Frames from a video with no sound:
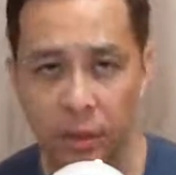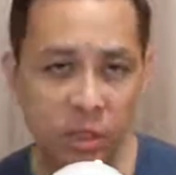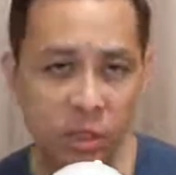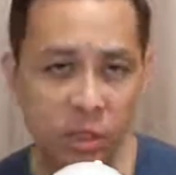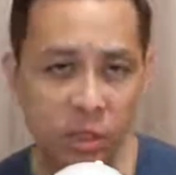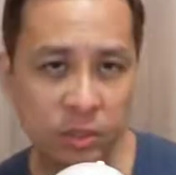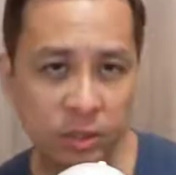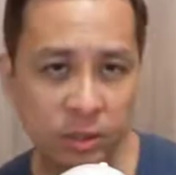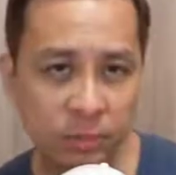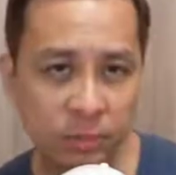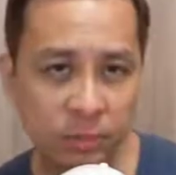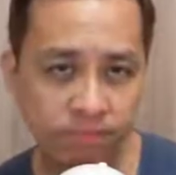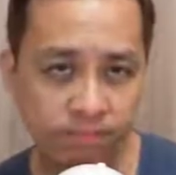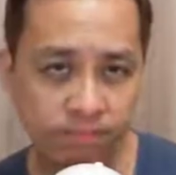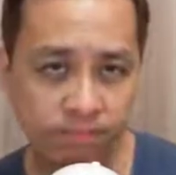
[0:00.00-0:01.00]
or such
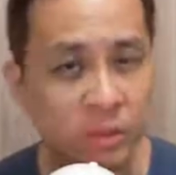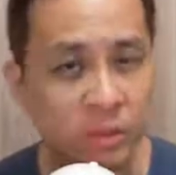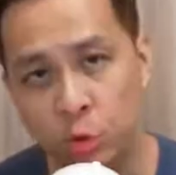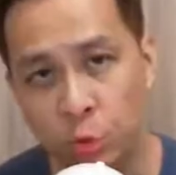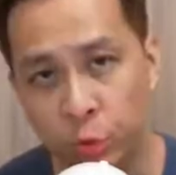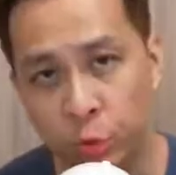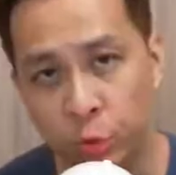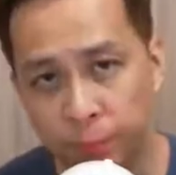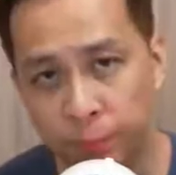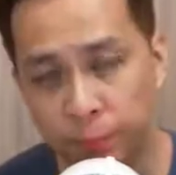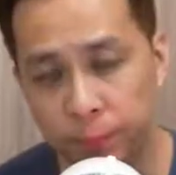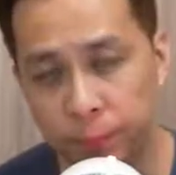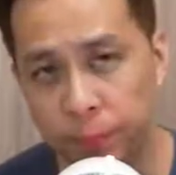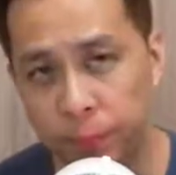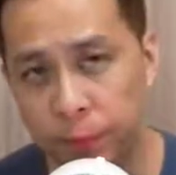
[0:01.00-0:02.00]
as a sales
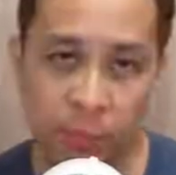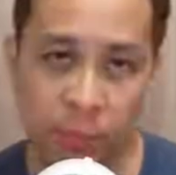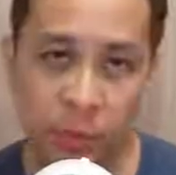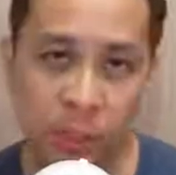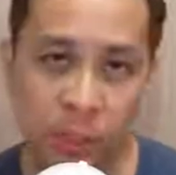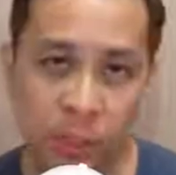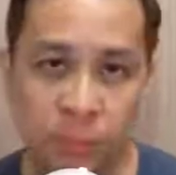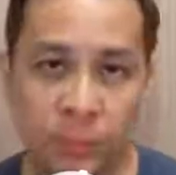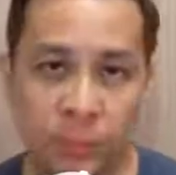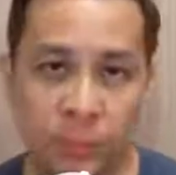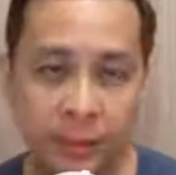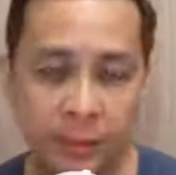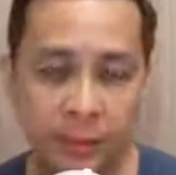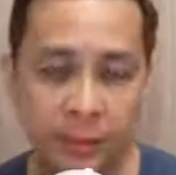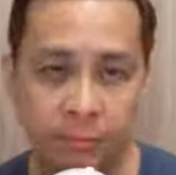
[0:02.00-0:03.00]
script, or it can be
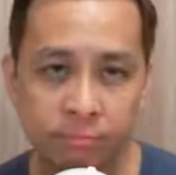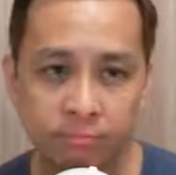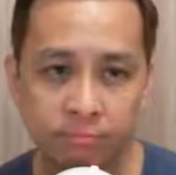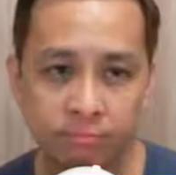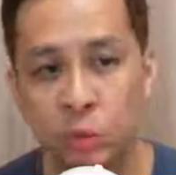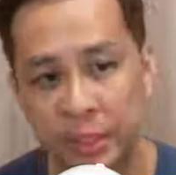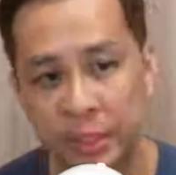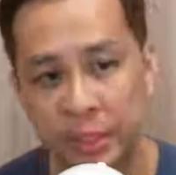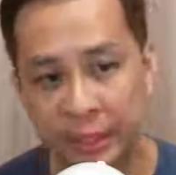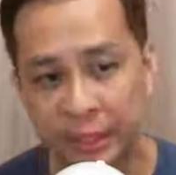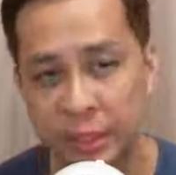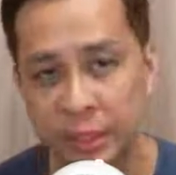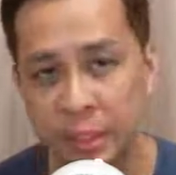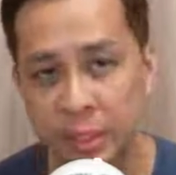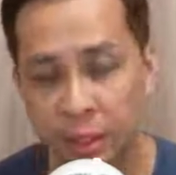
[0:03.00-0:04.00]
something that people use
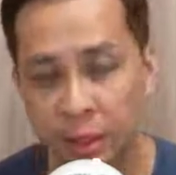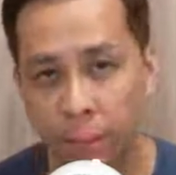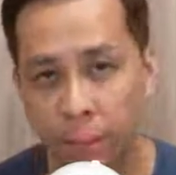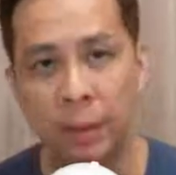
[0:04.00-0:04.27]
daily.